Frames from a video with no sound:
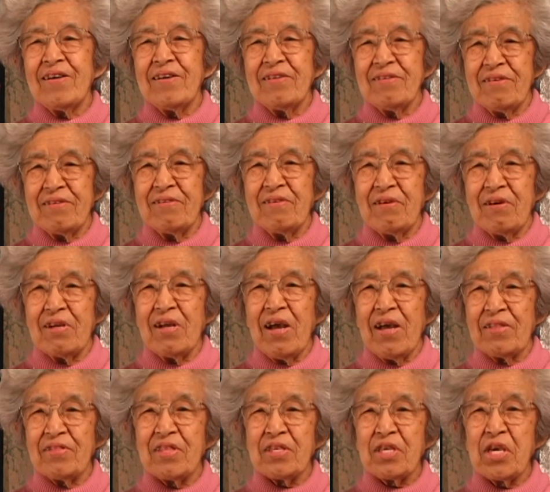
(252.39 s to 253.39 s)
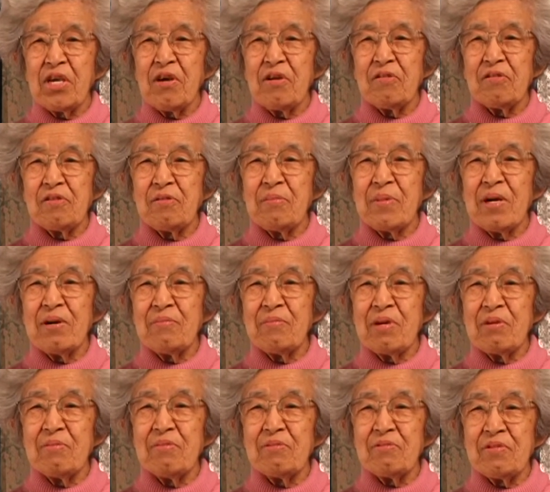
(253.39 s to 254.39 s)
had the care of them. I remember we
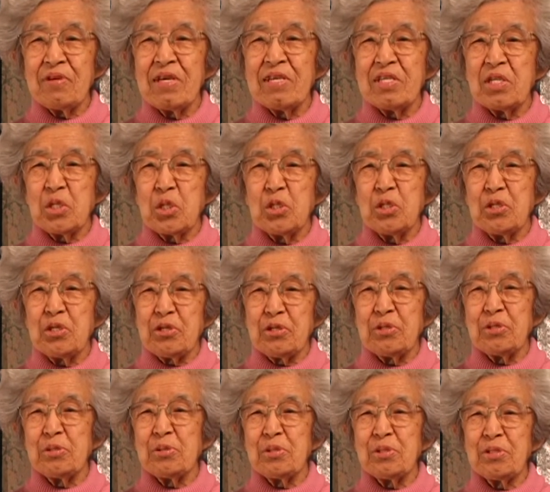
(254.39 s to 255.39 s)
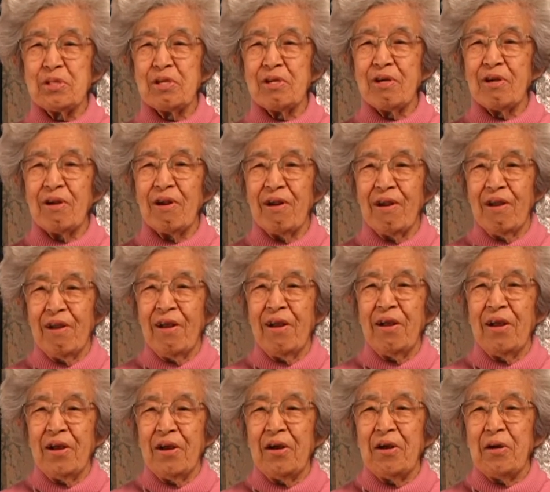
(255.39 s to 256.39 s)
had chickens in their
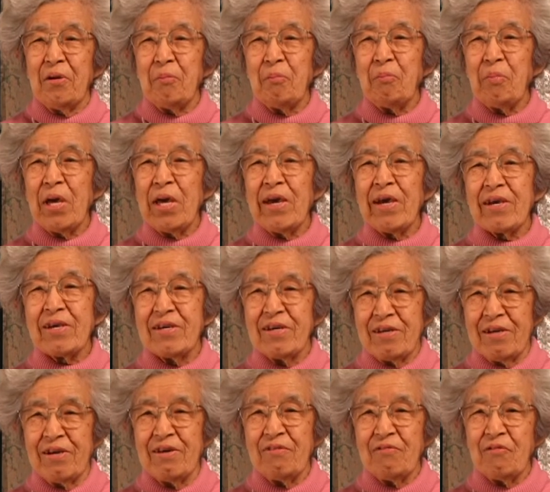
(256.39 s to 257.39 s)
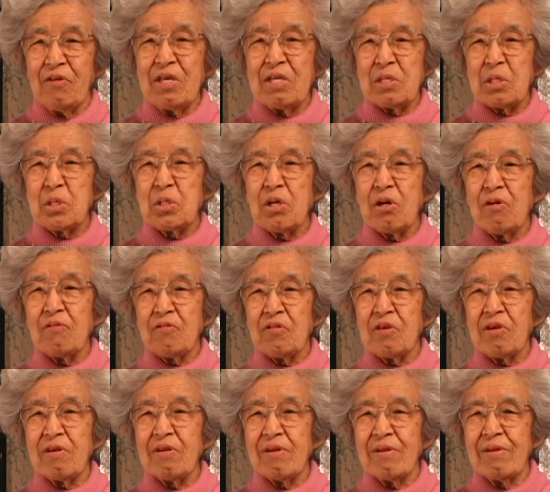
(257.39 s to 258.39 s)
back, fenced off there, and
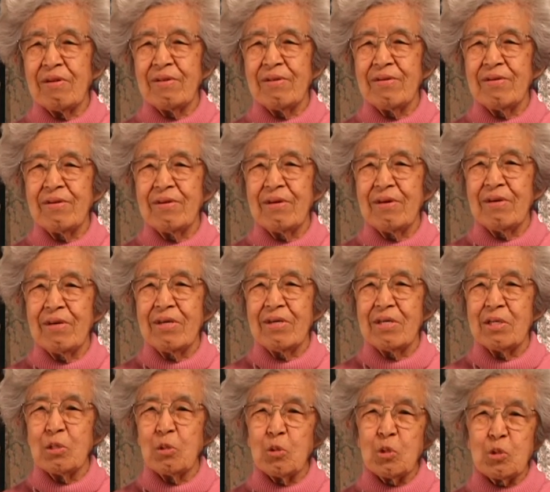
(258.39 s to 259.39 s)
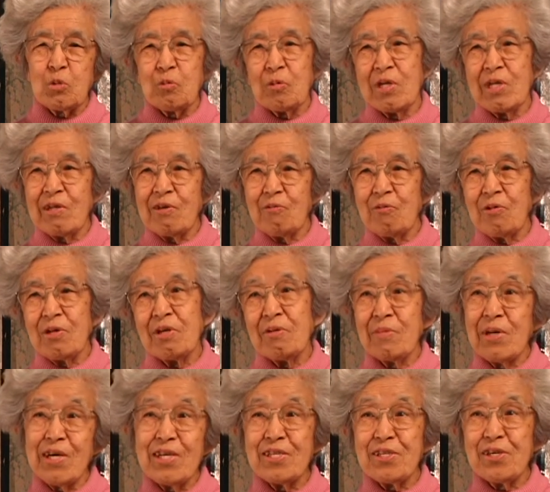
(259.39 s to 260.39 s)
it was one of my
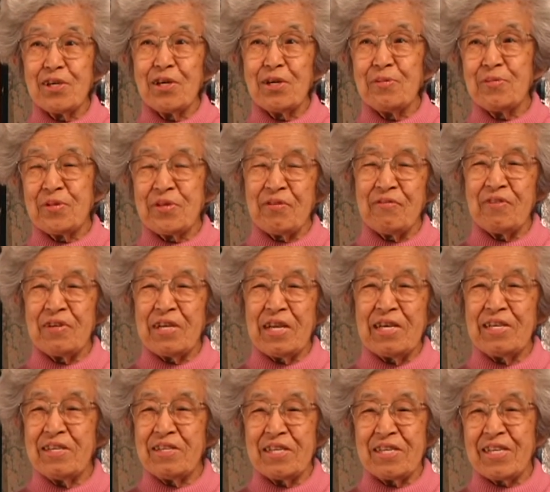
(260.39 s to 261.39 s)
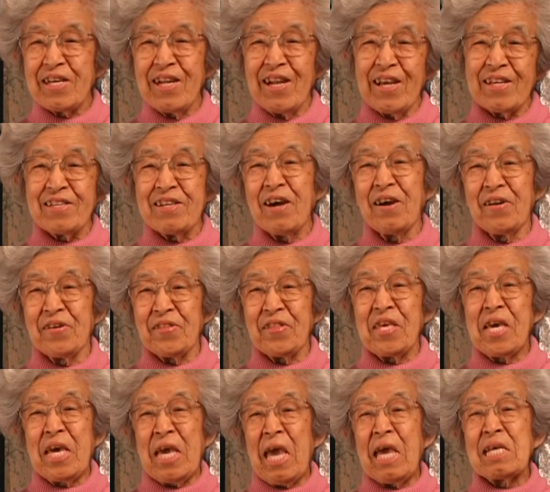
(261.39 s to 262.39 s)
jobs every night to collect all the
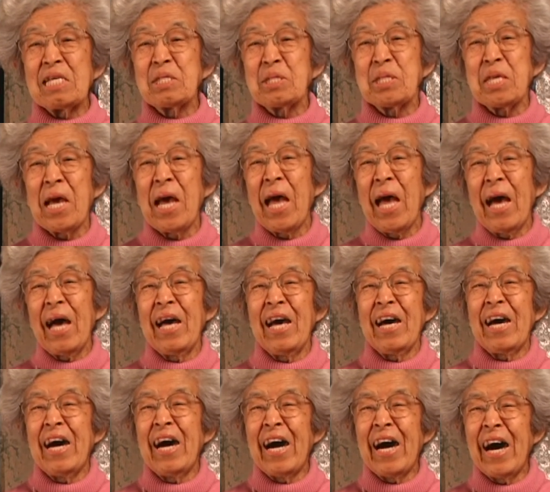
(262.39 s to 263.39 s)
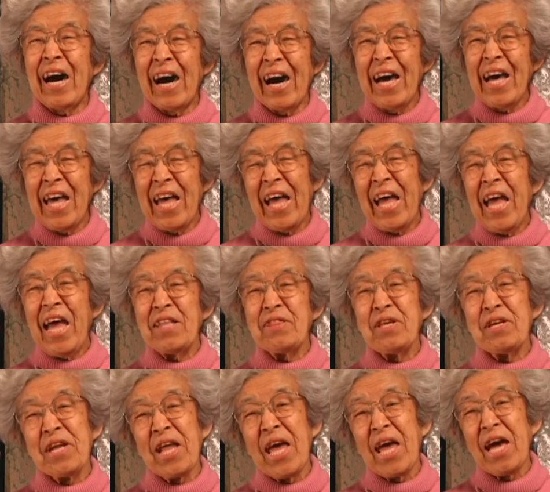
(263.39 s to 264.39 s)
eggs. And then
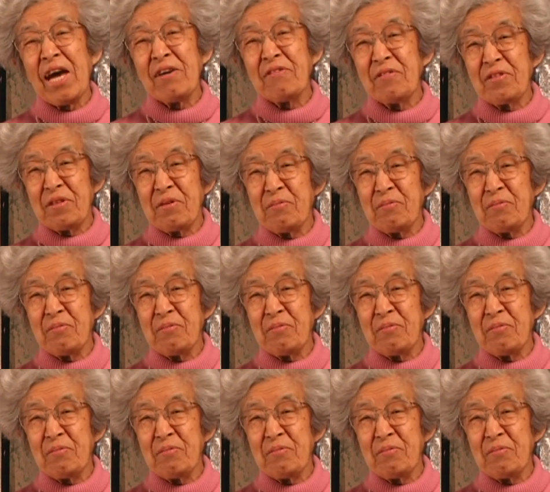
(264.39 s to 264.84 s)
half of them would